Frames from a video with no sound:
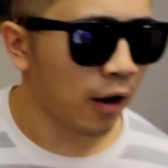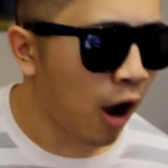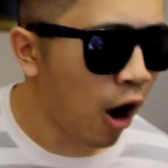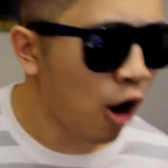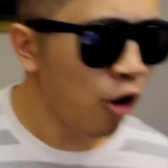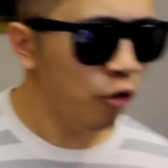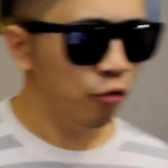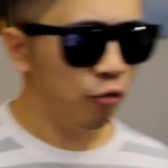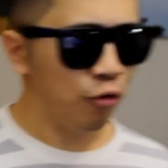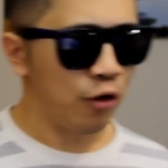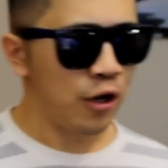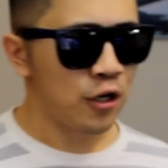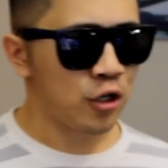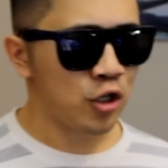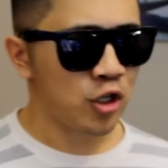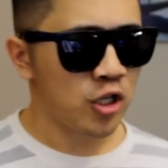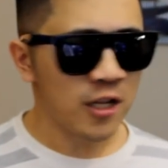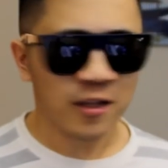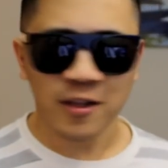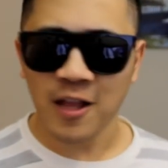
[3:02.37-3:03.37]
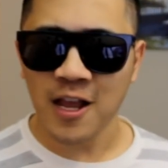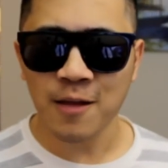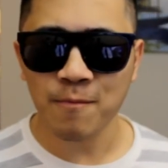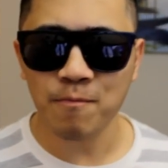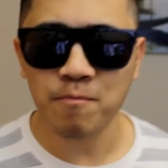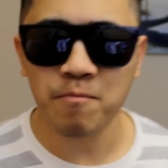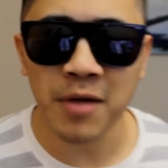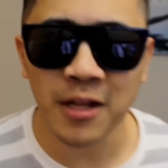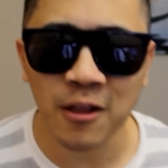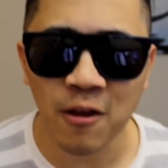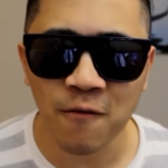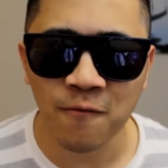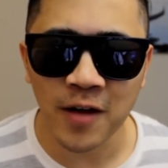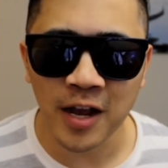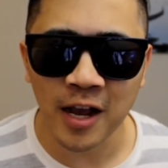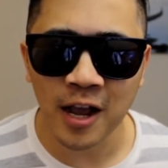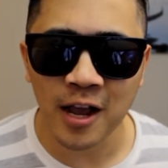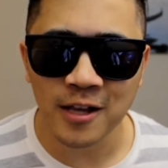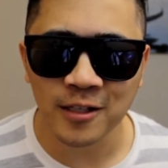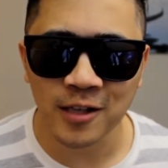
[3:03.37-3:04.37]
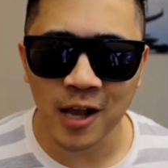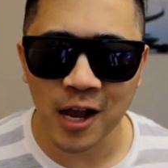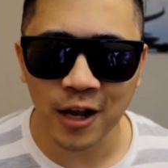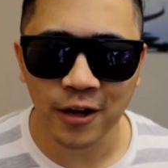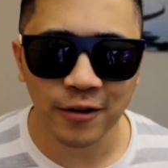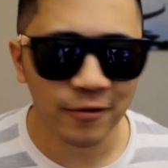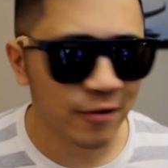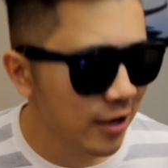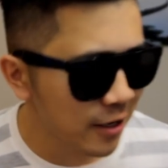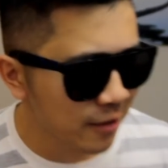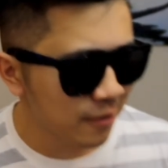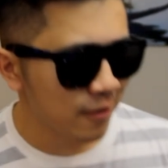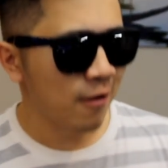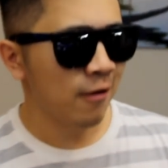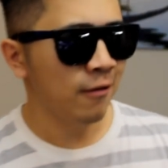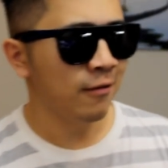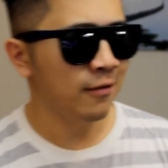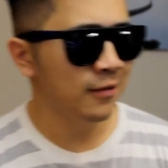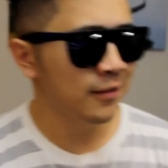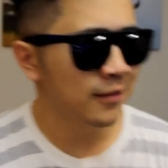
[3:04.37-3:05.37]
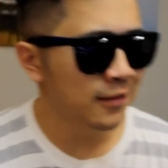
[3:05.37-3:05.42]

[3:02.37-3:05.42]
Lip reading: Holy shit, that motherfucker is ugly, you know?